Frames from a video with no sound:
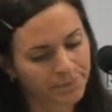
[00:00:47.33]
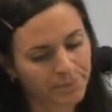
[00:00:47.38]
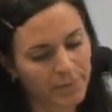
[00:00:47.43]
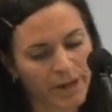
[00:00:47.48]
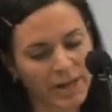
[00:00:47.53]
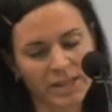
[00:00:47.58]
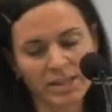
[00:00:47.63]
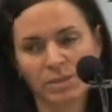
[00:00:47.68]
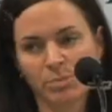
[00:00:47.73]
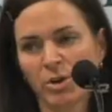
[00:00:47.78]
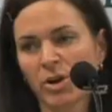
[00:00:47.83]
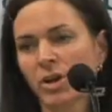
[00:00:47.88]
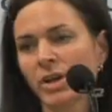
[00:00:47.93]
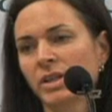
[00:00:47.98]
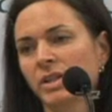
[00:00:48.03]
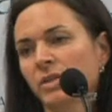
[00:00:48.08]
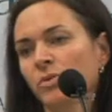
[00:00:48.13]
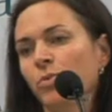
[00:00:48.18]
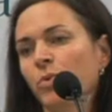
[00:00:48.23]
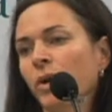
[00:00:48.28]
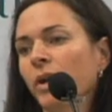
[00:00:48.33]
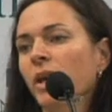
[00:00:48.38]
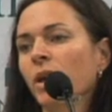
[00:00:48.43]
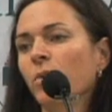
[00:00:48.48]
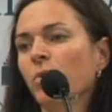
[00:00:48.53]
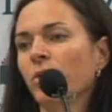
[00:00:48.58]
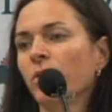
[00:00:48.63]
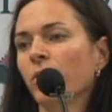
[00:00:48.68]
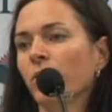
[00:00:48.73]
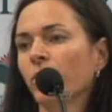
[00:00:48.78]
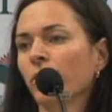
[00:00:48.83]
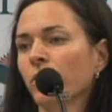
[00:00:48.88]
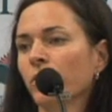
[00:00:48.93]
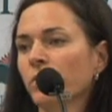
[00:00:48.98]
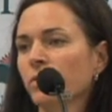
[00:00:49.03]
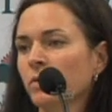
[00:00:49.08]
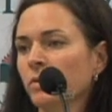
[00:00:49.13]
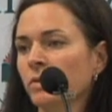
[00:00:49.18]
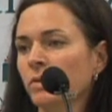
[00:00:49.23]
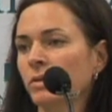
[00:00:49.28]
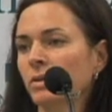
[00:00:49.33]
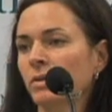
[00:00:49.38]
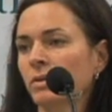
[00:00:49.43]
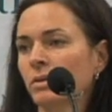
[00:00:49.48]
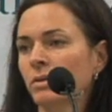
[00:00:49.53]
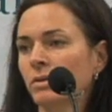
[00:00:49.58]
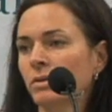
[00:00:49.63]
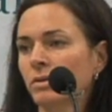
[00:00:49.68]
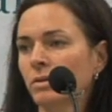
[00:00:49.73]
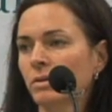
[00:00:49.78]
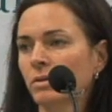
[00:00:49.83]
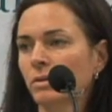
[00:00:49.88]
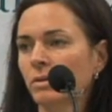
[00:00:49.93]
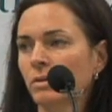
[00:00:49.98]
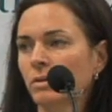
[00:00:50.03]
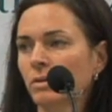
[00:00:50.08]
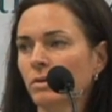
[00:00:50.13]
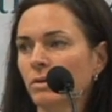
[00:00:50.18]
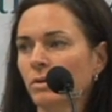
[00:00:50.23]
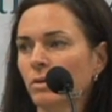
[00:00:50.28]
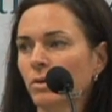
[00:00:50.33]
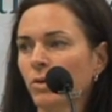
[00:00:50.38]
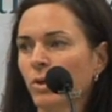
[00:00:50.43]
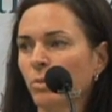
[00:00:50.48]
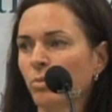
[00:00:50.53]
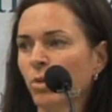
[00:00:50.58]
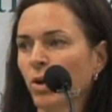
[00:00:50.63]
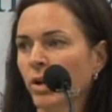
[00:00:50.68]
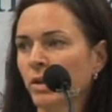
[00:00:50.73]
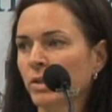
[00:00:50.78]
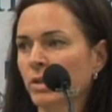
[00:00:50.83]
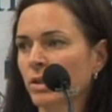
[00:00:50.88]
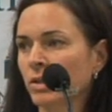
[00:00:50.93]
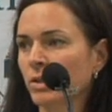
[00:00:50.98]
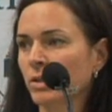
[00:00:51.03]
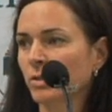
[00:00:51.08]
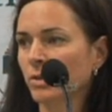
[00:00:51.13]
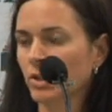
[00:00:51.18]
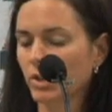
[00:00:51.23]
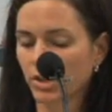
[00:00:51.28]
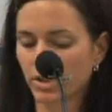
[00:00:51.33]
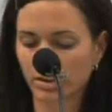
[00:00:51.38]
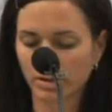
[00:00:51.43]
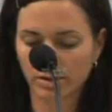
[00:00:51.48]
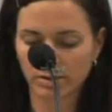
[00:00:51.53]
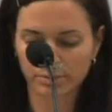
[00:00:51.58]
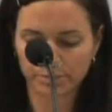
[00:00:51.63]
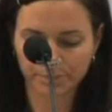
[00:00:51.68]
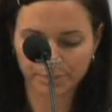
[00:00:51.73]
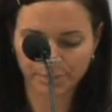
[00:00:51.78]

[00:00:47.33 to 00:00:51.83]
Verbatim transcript: My experience of working with girls who are in prostitution